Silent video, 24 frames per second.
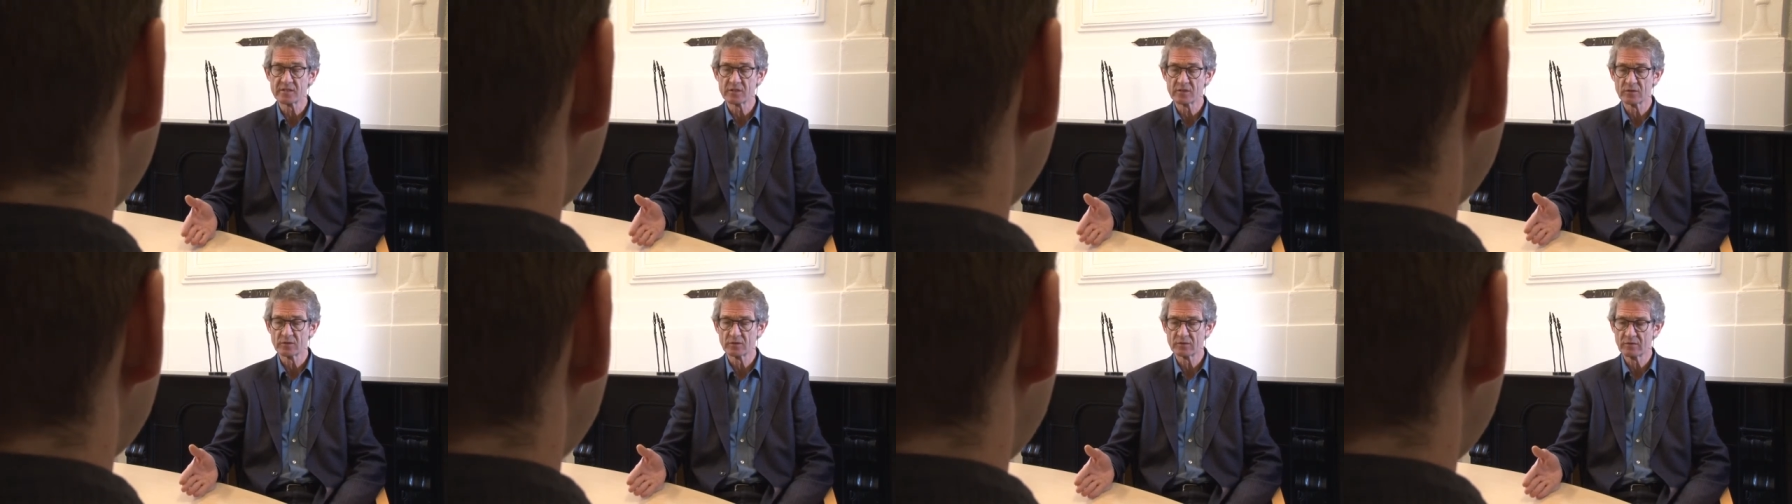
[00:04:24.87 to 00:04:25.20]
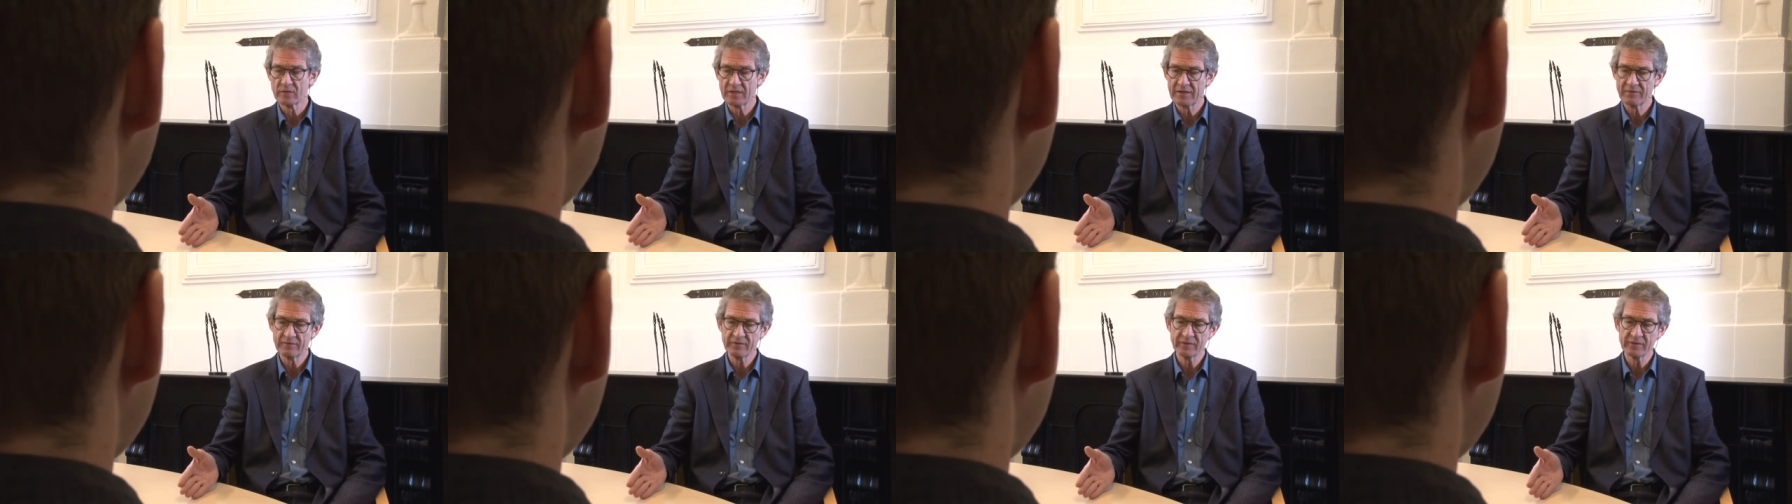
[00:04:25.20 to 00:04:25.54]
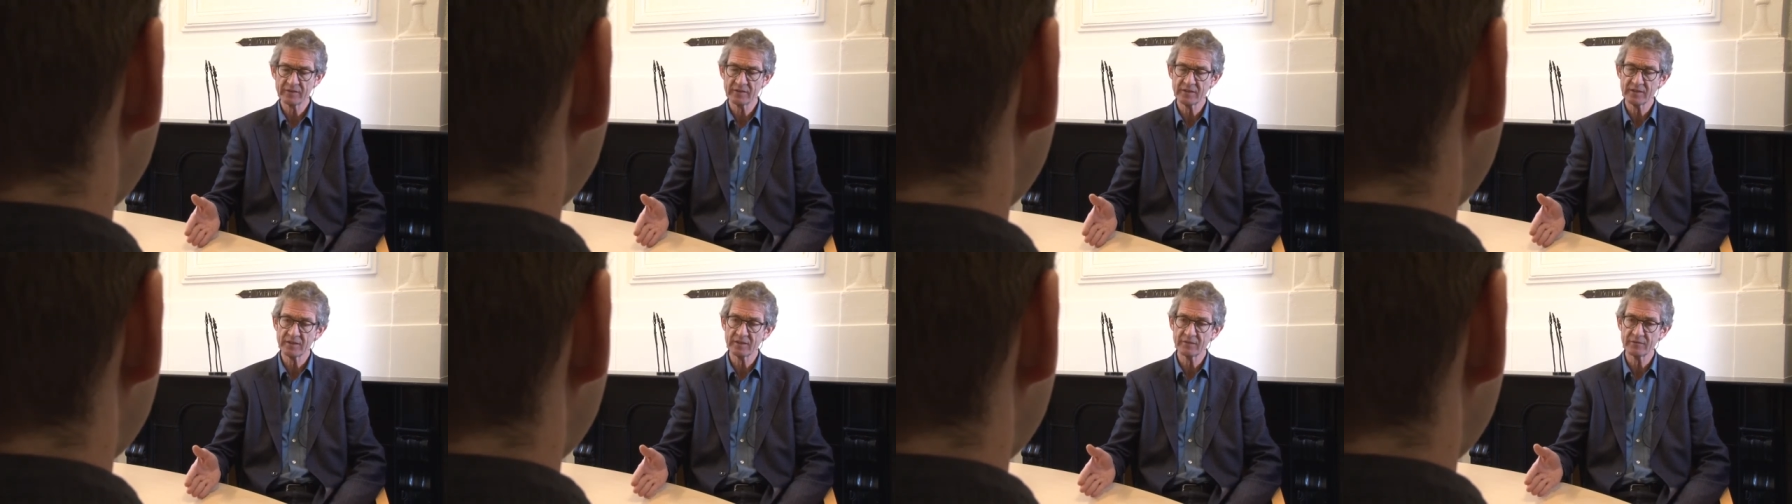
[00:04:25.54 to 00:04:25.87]
So
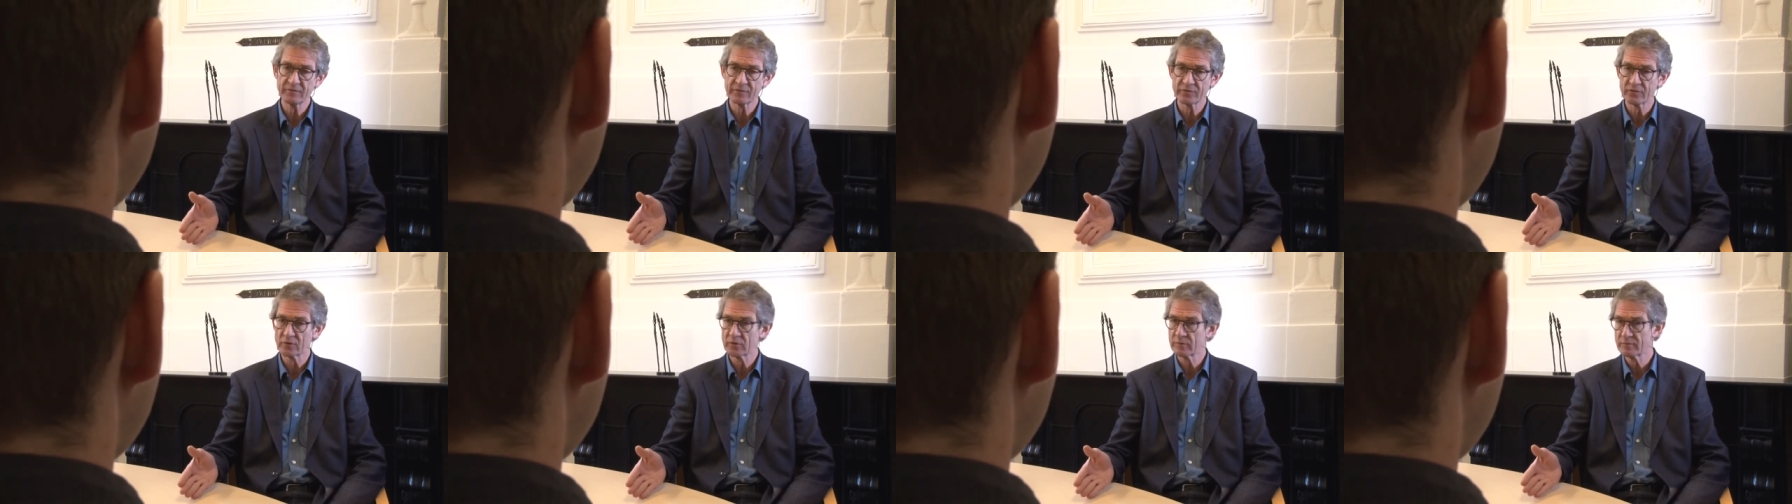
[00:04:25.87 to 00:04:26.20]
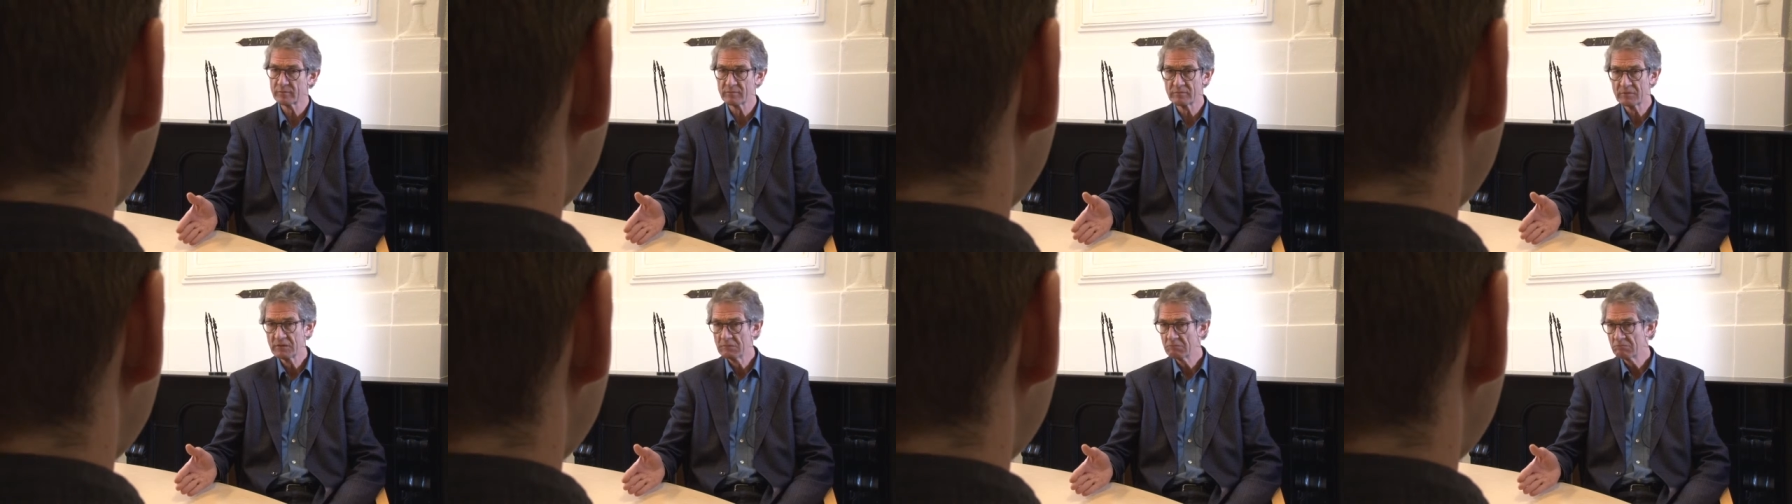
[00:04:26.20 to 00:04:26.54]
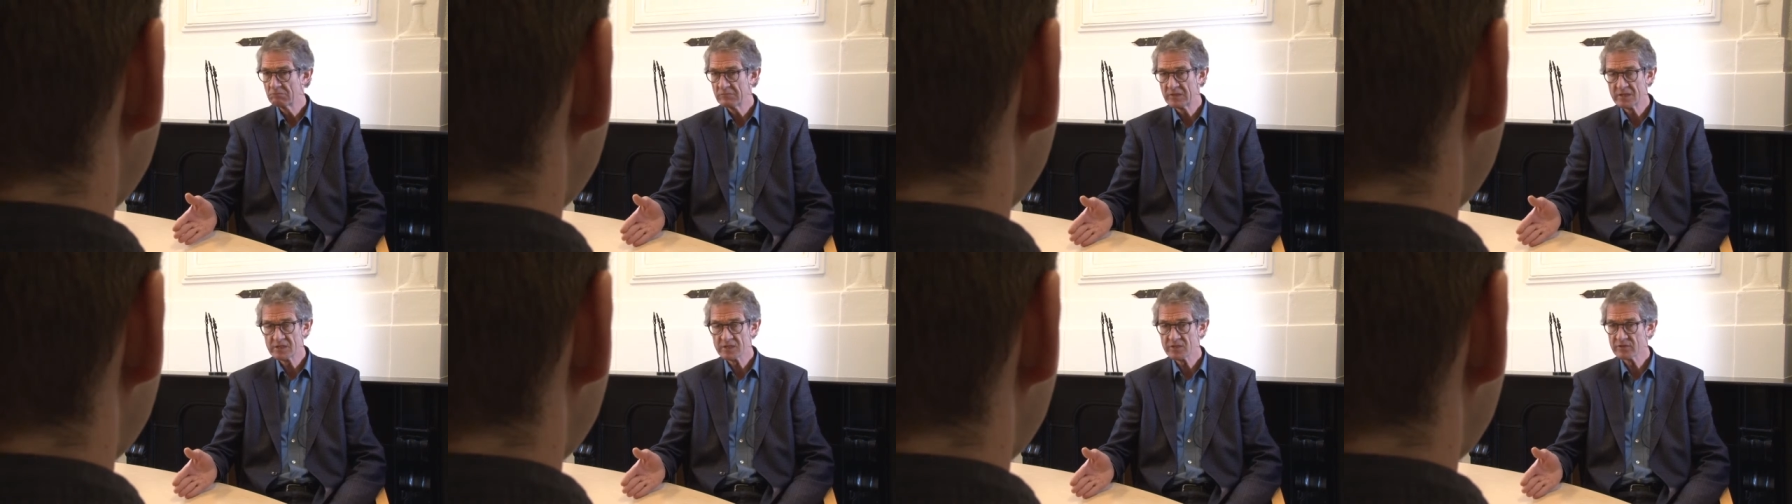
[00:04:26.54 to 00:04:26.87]
everything from
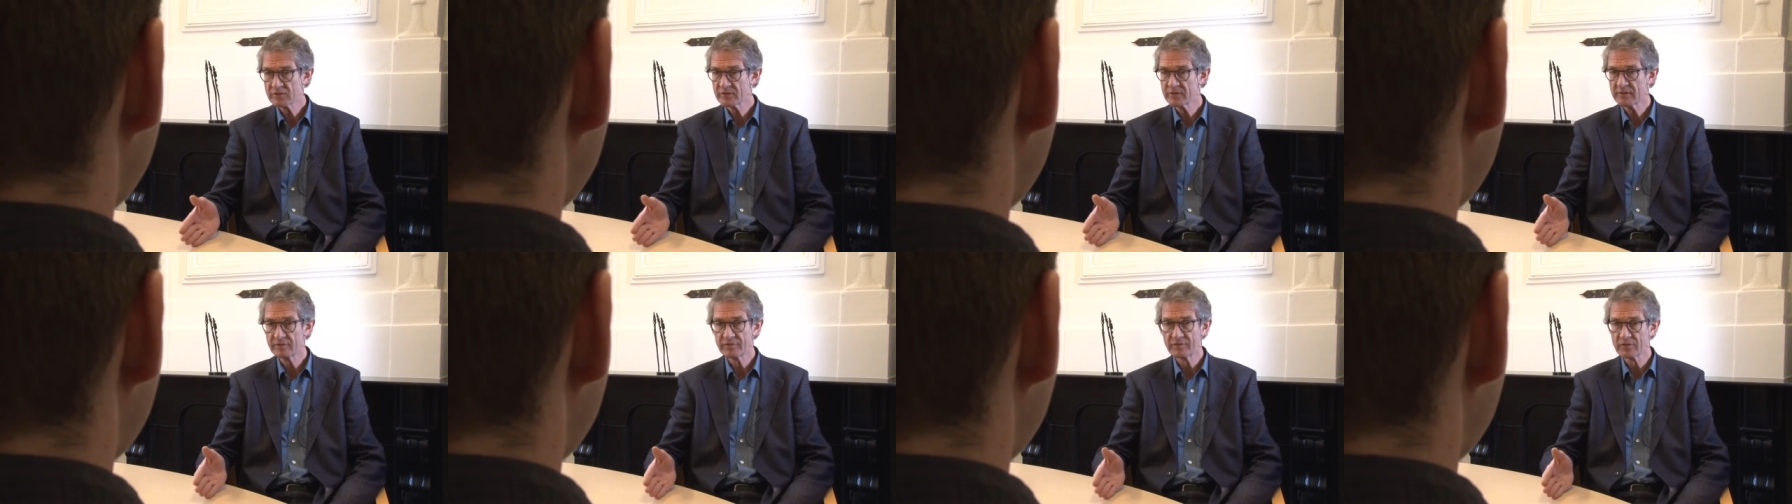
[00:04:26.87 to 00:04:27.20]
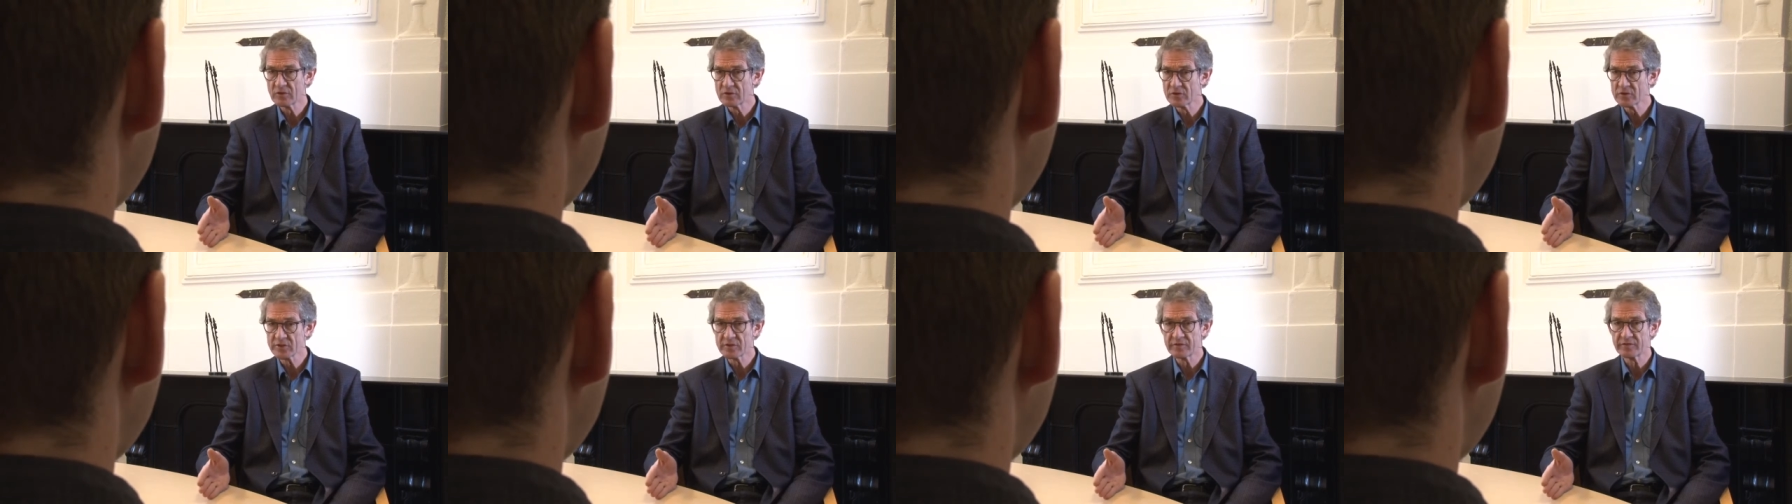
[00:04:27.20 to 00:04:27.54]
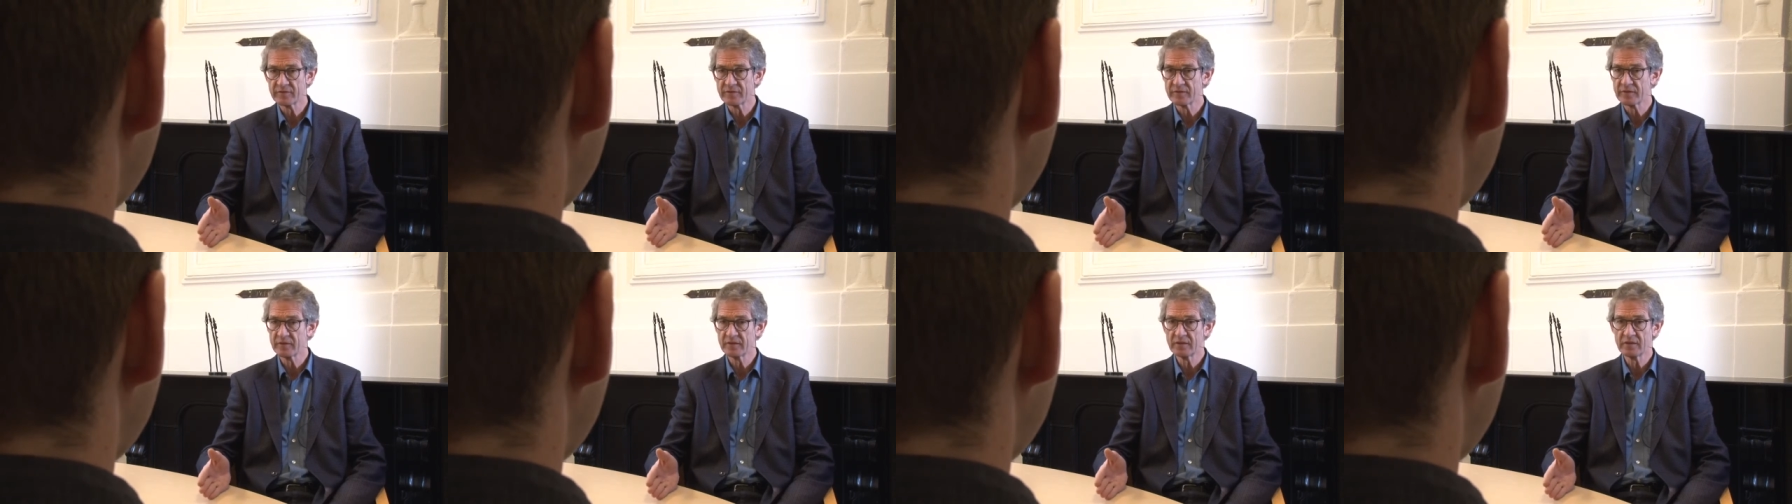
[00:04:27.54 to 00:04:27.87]
history,
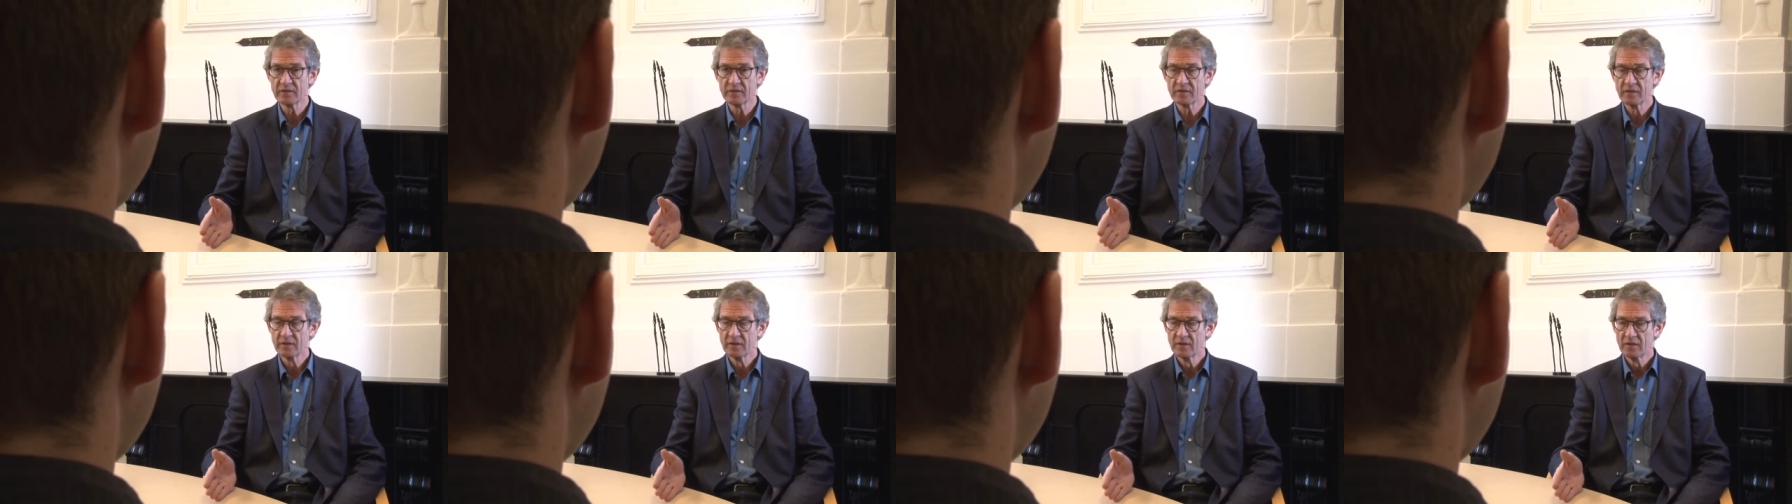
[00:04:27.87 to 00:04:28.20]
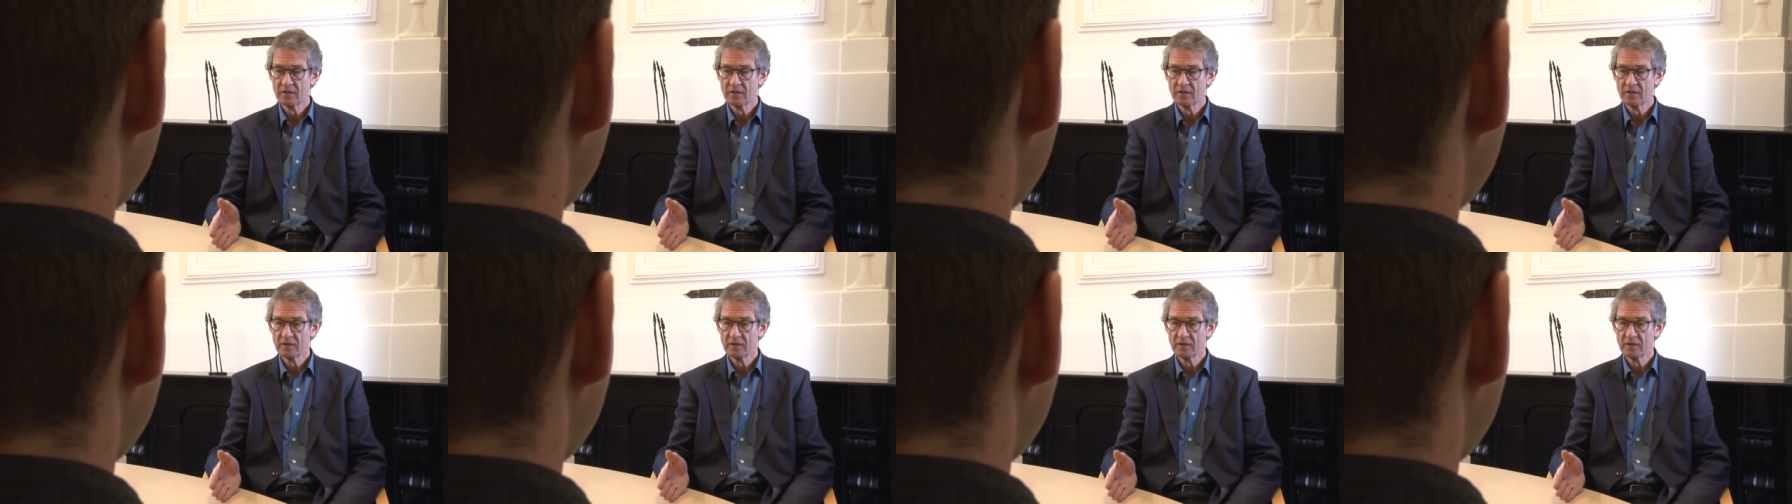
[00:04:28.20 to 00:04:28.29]
philosophy,